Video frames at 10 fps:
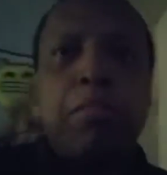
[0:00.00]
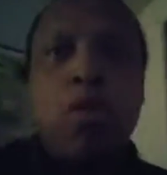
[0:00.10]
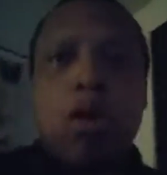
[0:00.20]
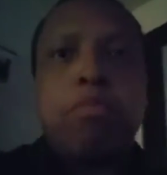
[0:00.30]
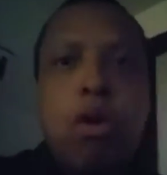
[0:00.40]

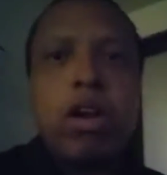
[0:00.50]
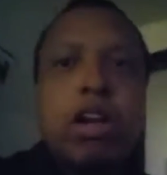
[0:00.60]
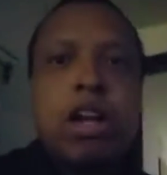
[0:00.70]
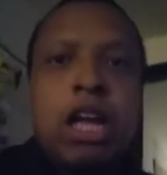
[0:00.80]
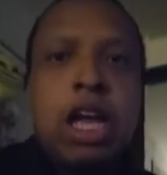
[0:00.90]
more
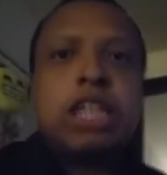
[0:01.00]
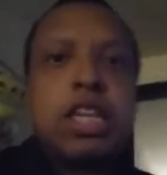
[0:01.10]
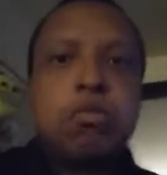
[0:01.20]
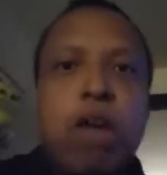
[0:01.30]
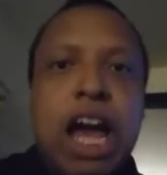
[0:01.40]
important
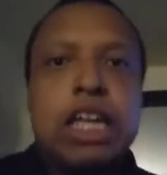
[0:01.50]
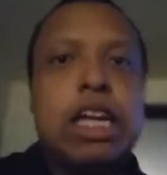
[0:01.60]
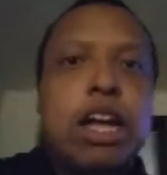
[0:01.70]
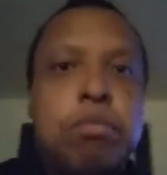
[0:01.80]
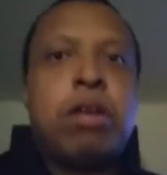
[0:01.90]
than
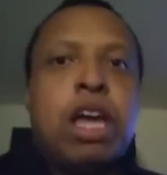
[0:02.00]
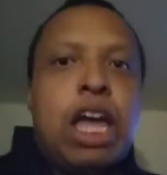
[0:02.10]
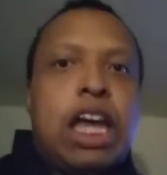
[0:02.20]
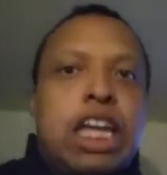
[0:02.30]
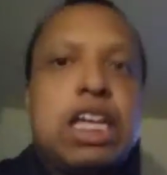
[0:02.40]
rallying up
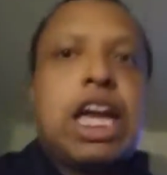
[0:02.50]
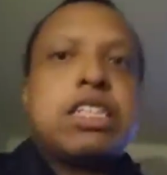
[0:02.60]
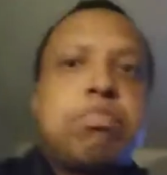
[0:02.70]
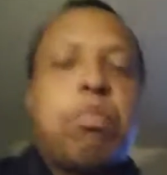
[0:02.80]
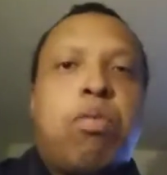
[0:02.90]
and
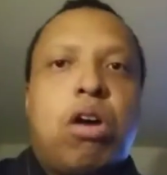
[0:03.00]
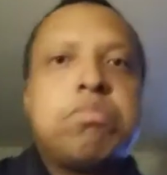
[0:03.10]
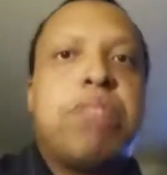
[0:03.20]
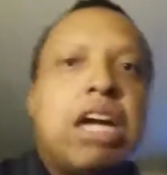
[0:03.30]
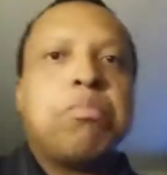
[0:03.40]
against
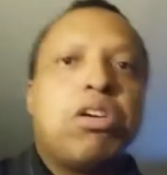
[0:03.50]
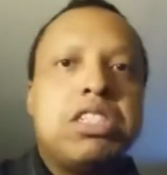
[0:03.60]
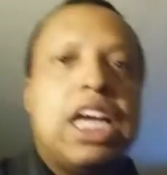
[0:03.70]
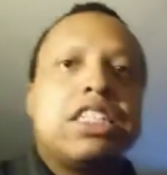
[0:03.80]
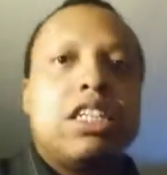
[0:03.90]

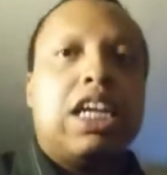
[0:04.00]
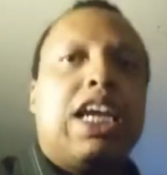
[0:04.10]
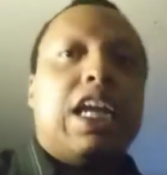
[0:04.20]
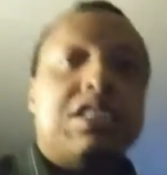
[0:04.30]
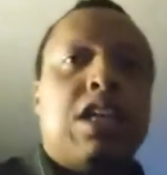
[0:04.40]
protesting
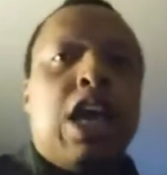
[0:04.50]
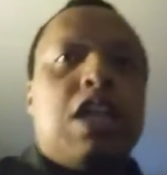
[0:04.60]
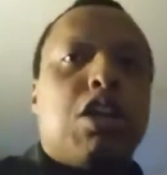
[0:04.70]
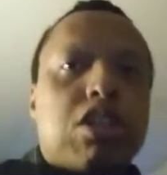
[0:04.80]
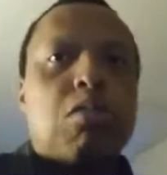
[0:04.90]
against
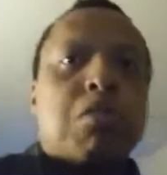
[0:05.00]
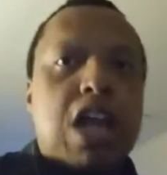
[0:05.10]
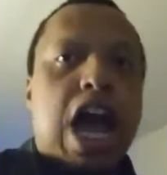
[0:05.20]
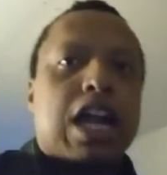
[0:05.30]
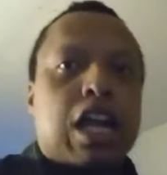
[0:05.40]
the
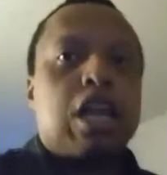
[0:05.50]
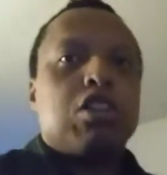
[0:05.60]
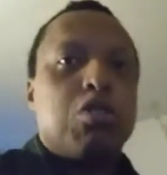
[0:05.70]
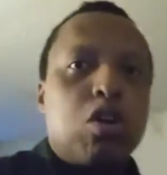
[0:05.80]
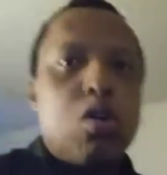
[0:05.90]
Illuminati,
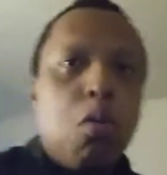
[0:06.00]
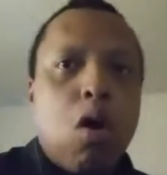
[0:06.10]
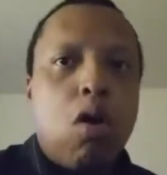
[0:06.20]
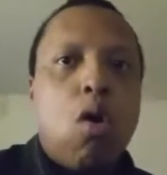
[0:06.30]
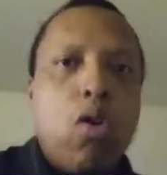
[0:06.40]
the New
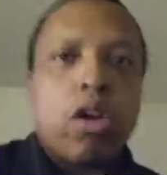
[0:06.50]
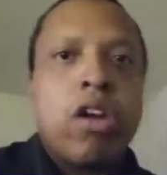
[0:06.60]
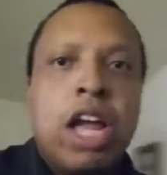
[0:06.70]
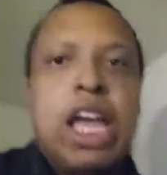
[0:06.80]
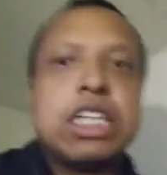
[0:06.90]
World Order.